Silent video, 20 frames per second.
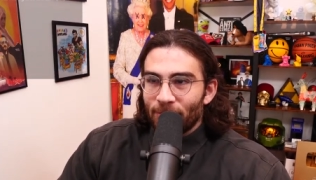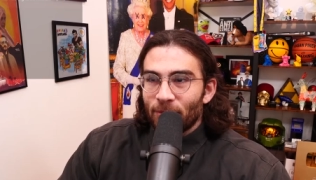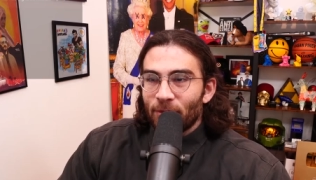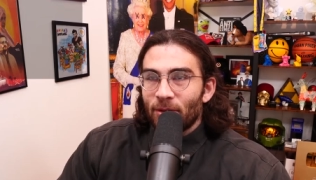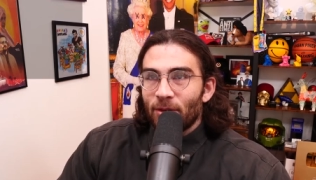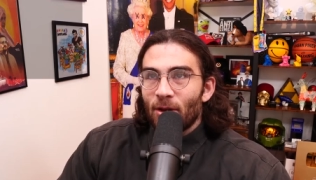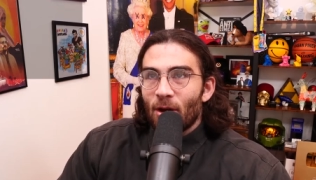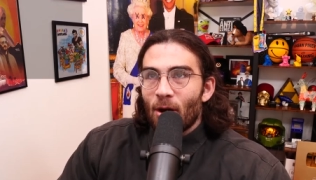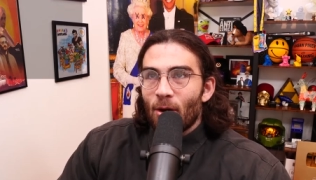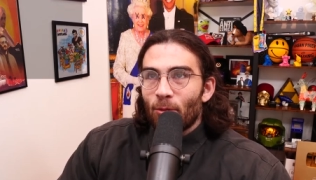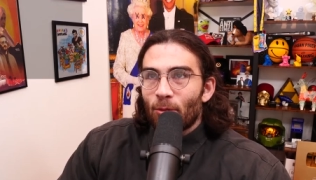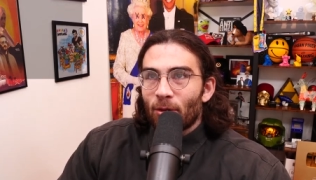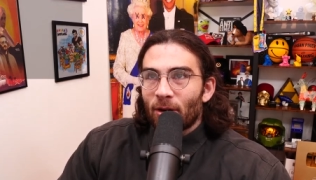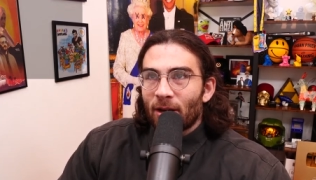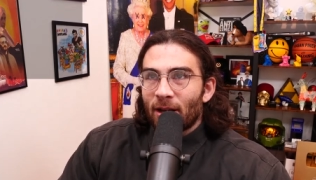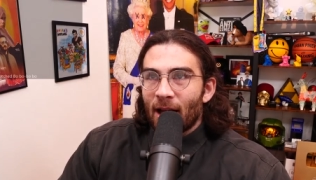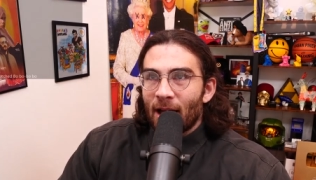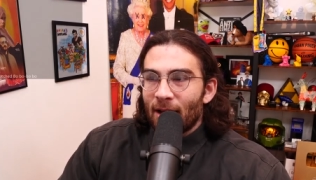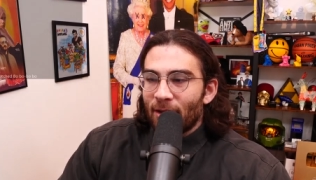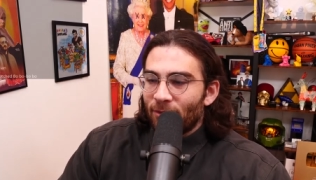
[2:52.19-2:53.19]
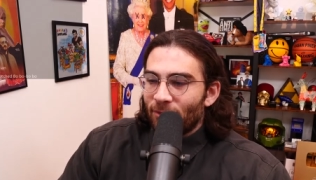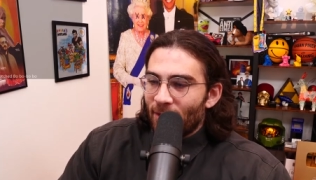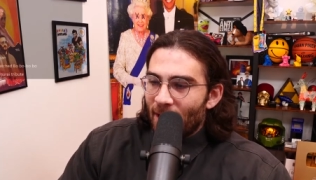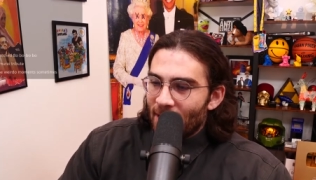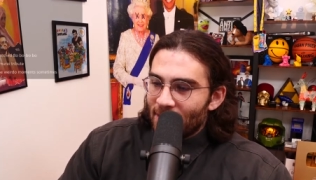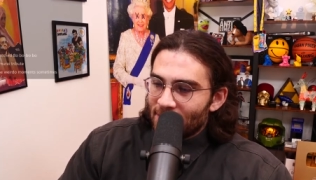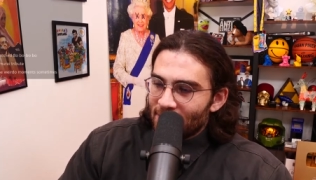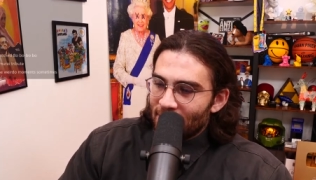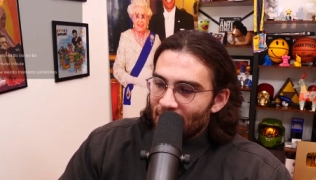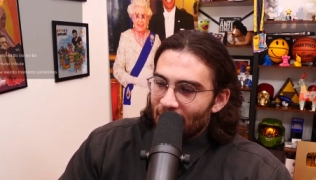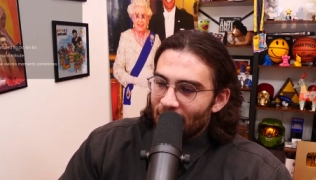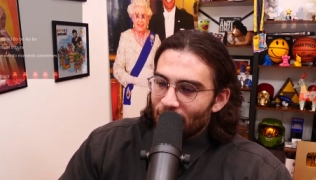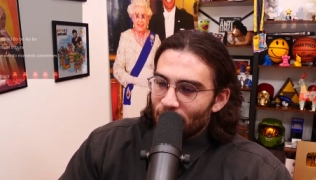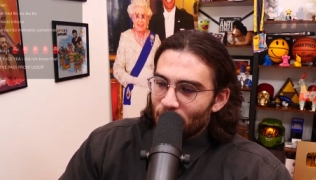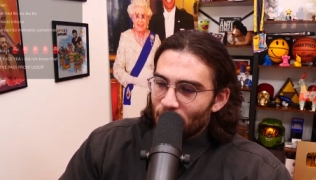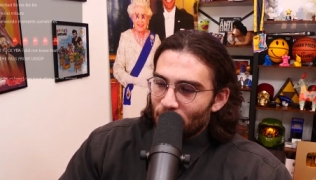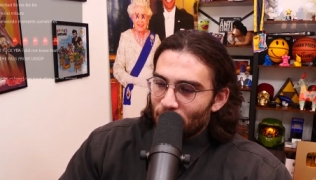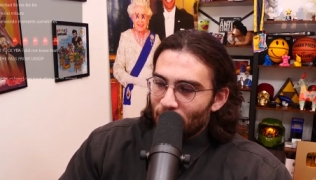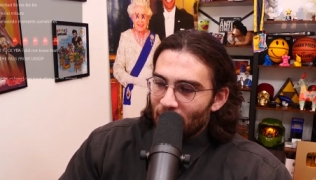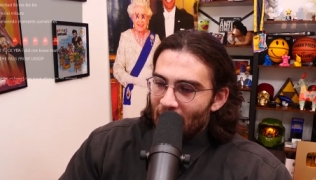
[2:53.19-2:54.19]
yo, we're kind of fascinated
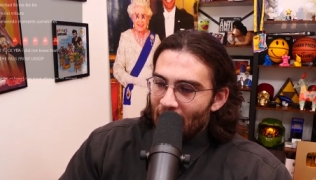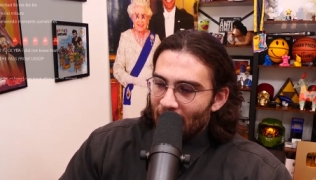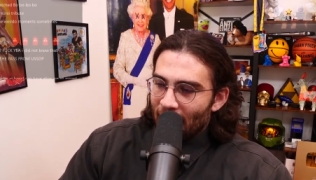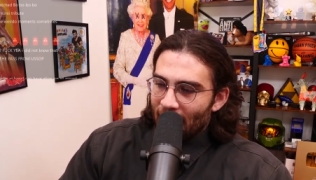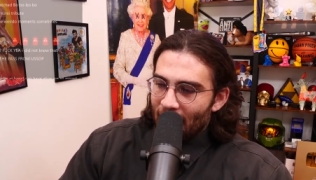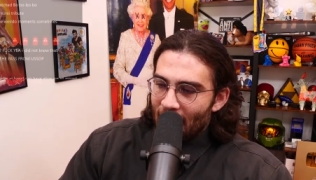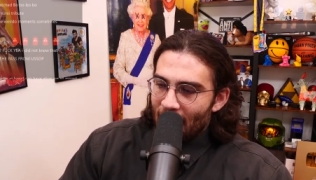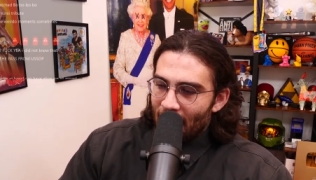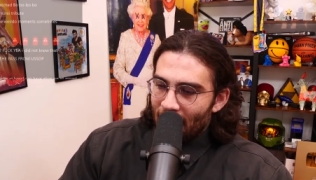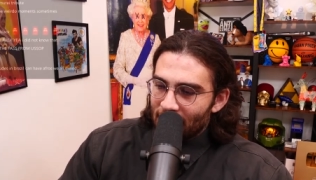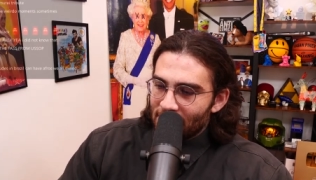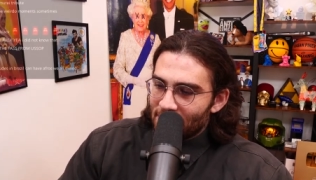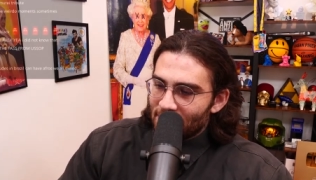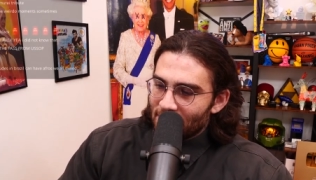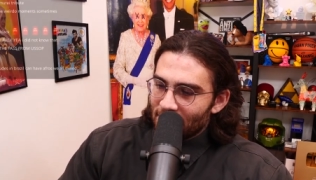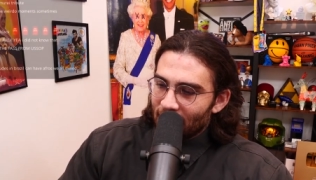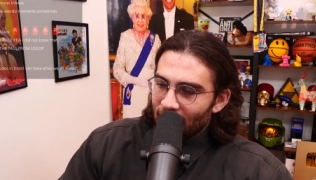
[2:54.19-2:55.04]
with black guys.